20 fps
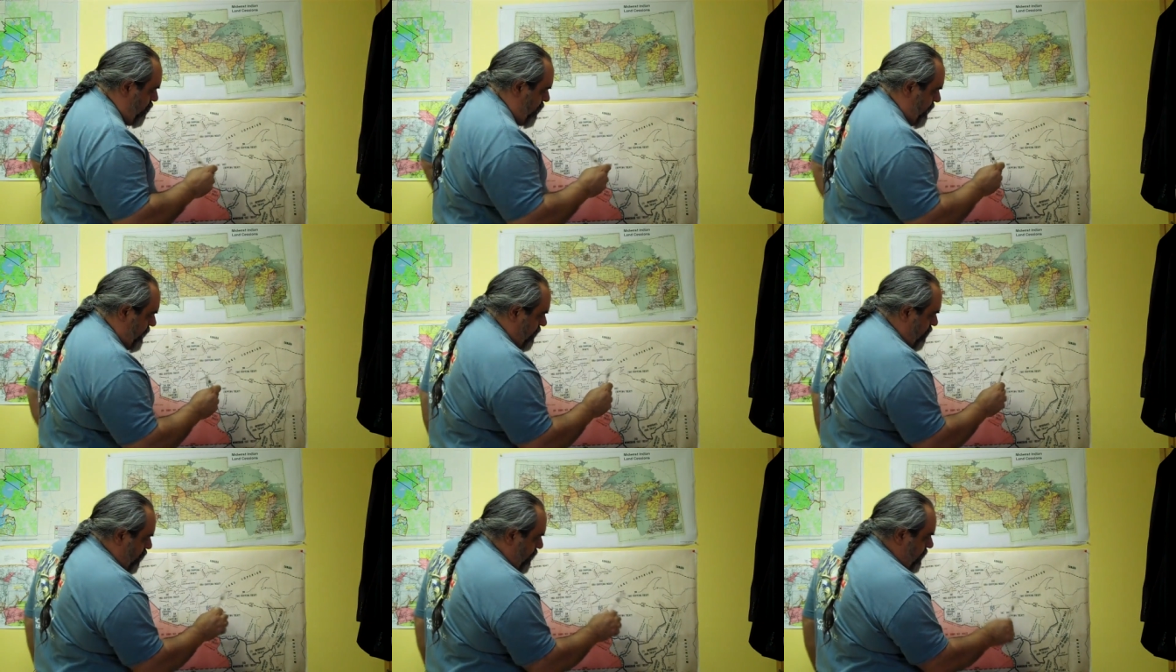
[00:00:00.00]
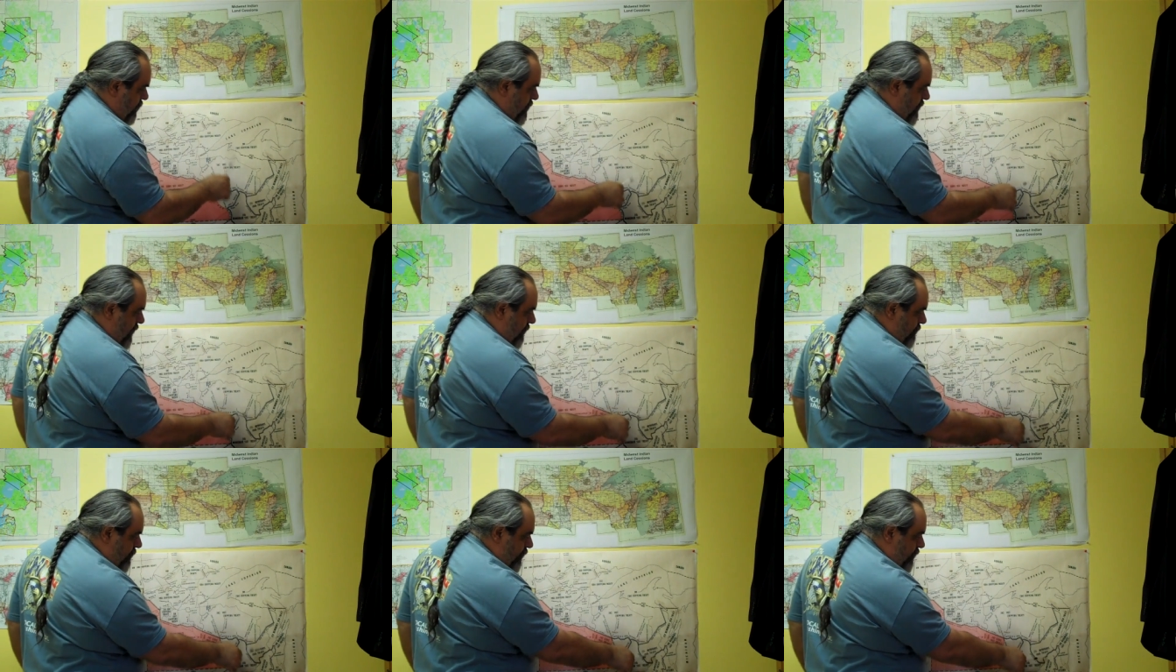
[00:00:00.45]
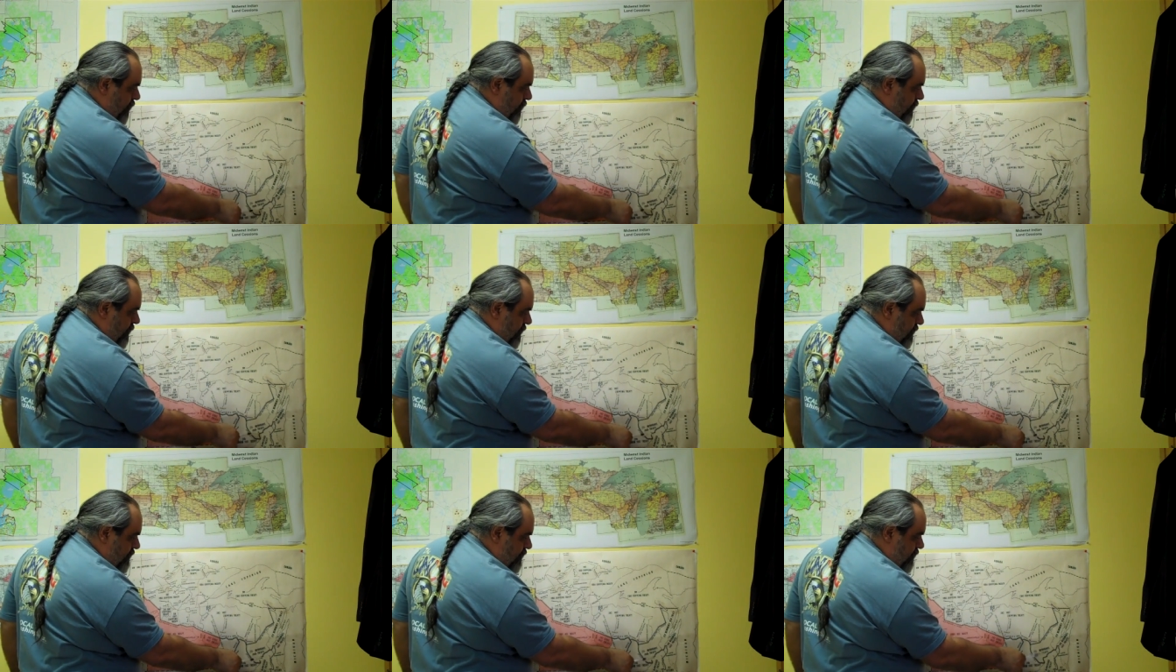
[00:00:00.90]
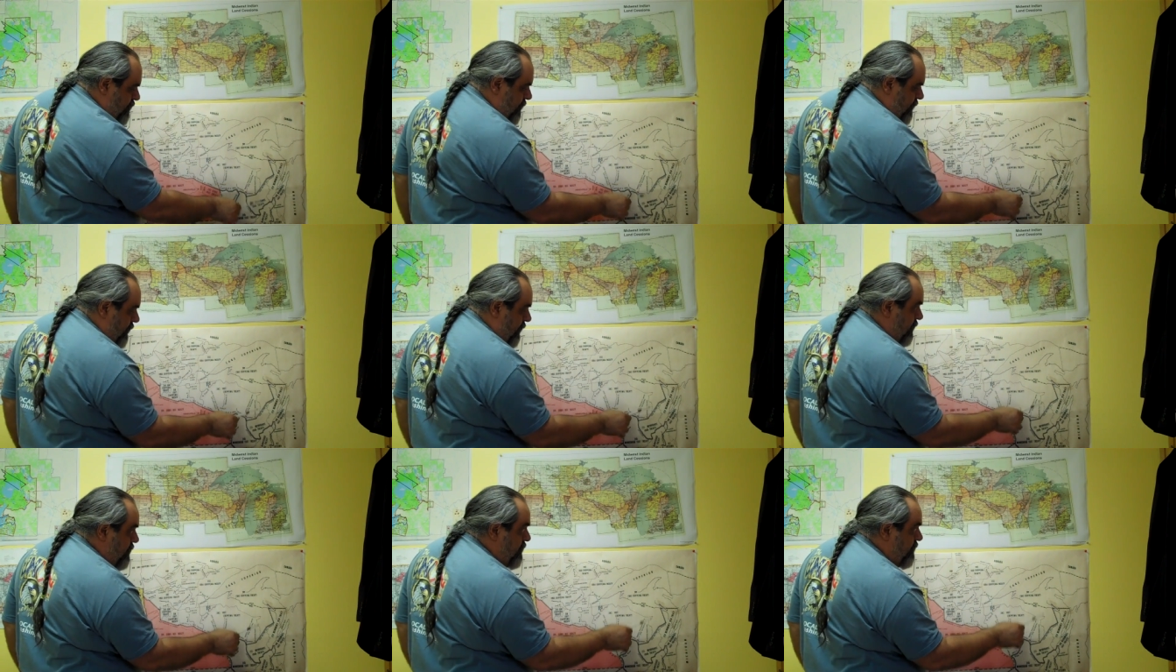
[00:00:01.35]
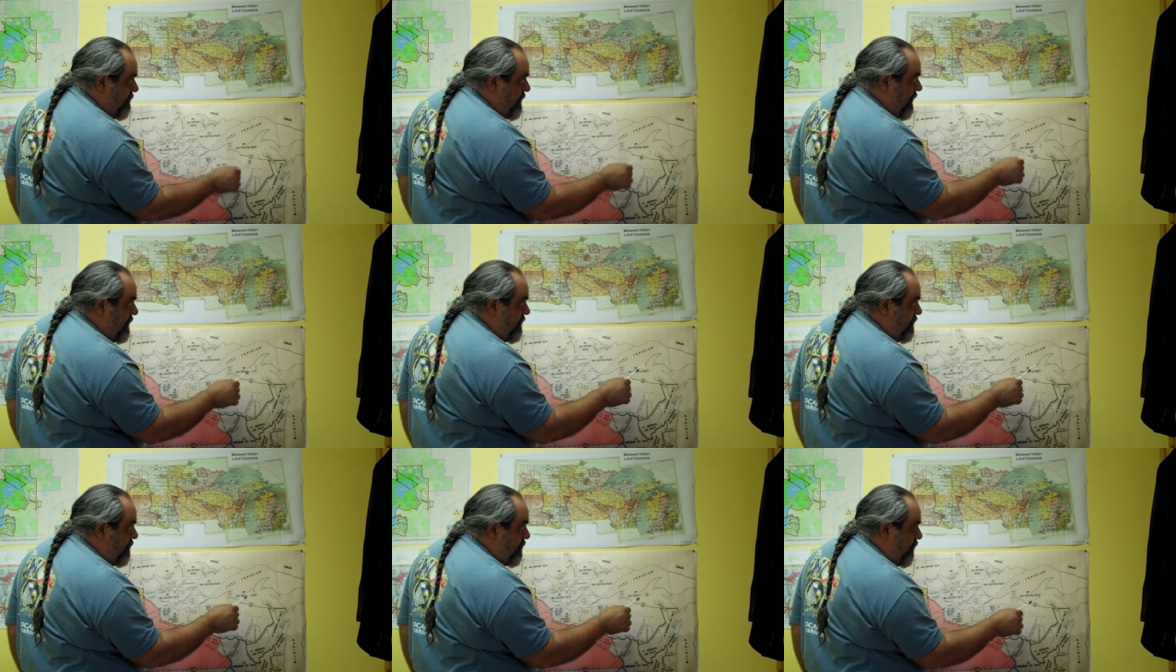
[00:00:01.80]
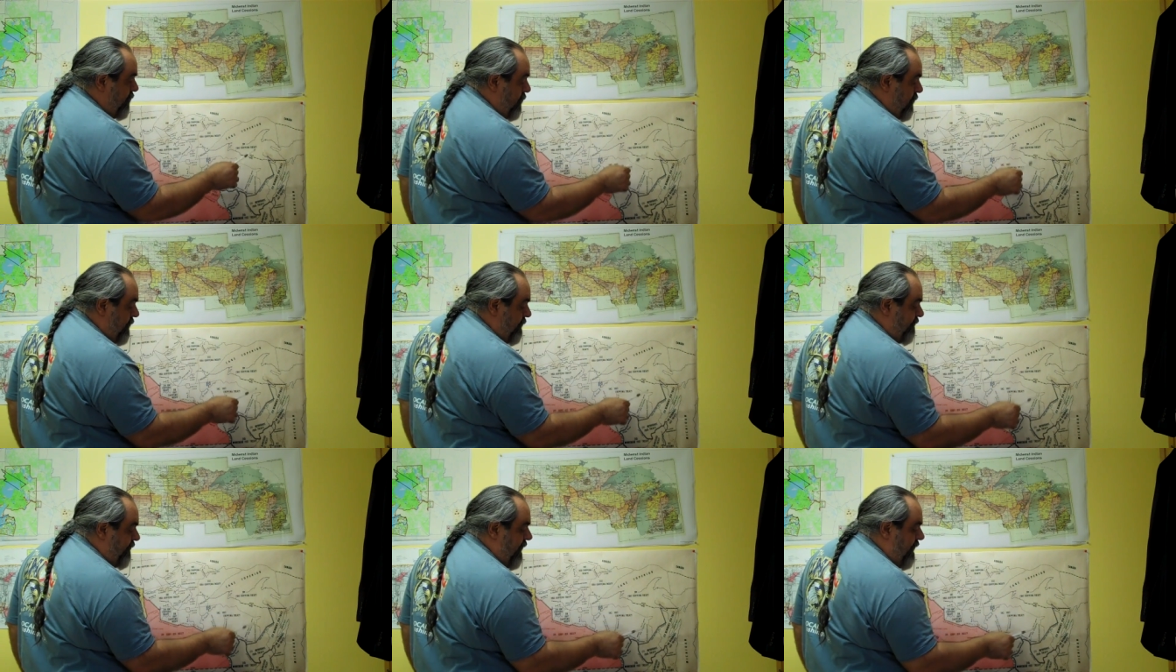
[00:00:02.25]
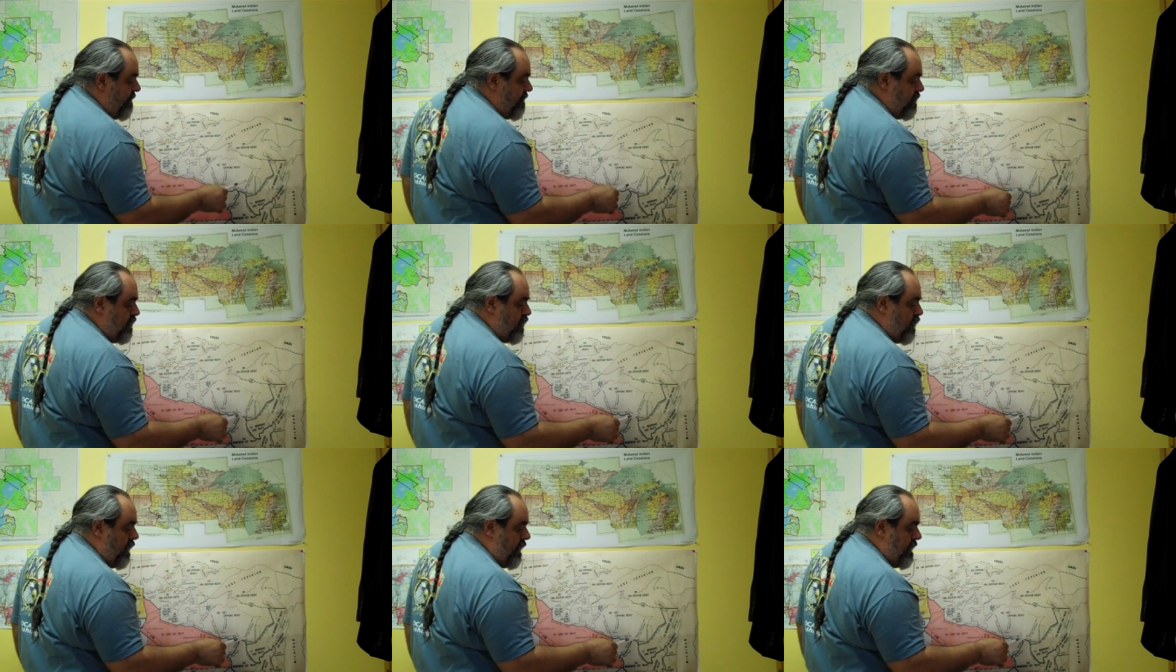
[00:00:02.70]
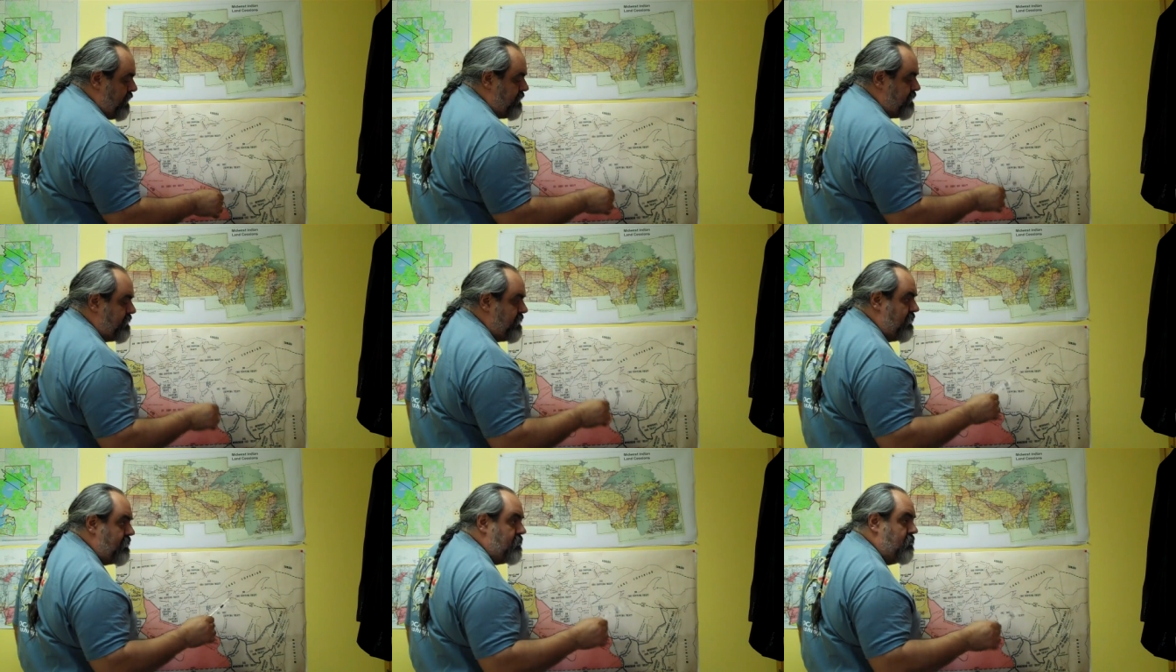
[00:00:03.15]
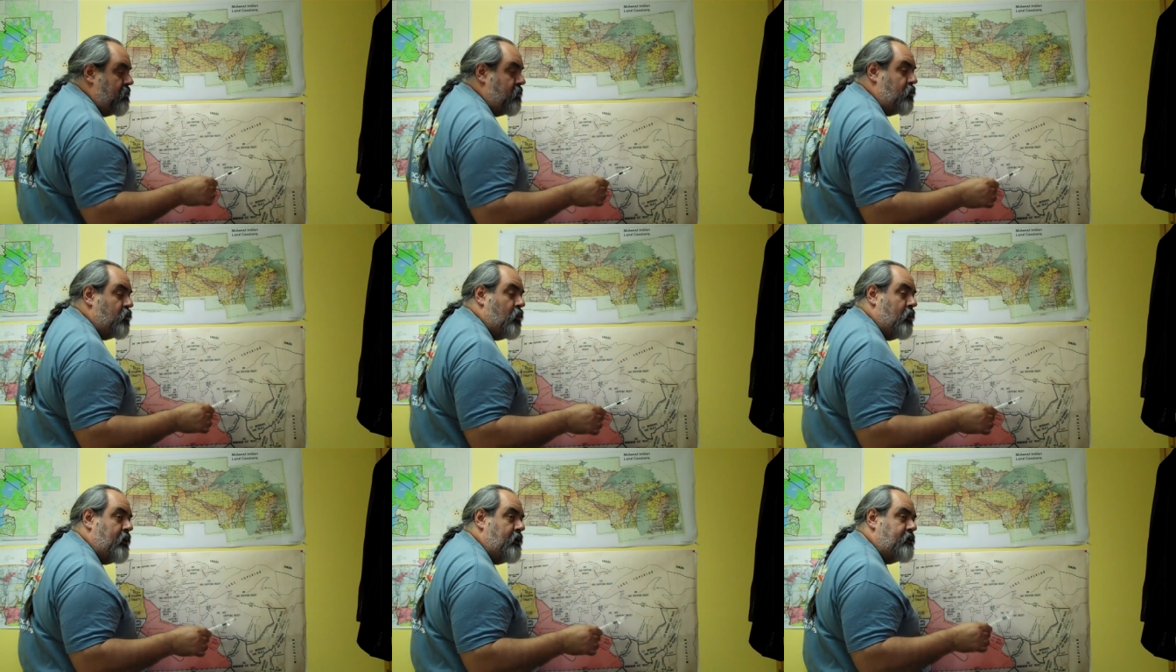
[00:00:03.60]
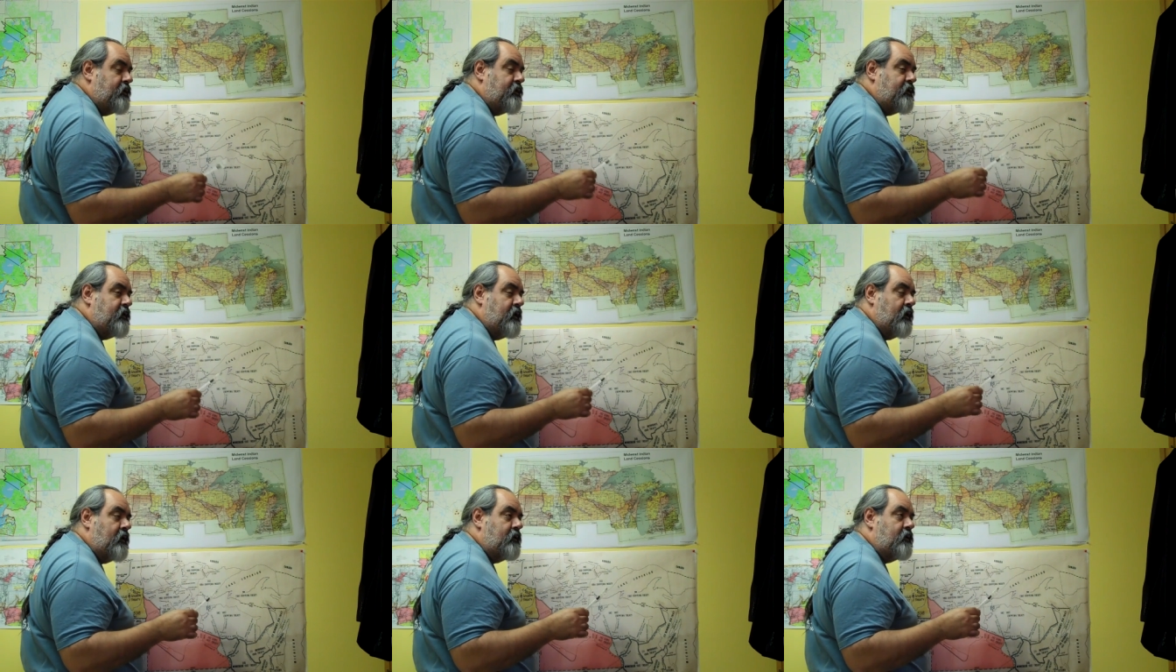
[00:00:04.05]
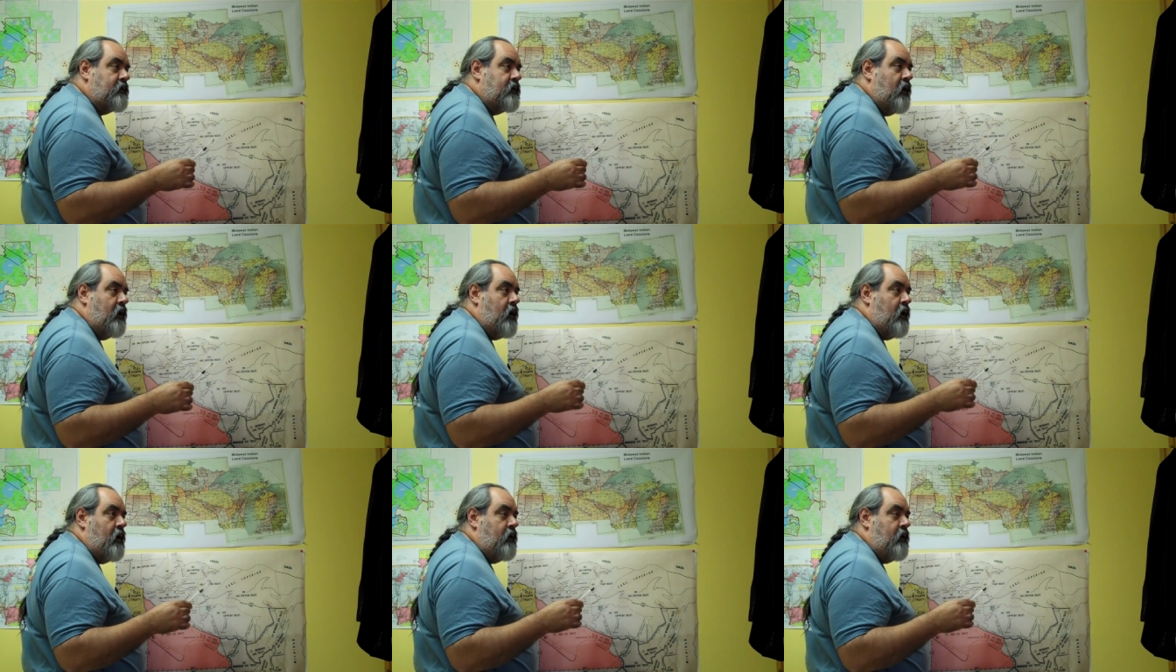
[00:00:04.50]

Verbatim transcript: when, when you come through these treaties, you've got the 25 and 26, and the 26,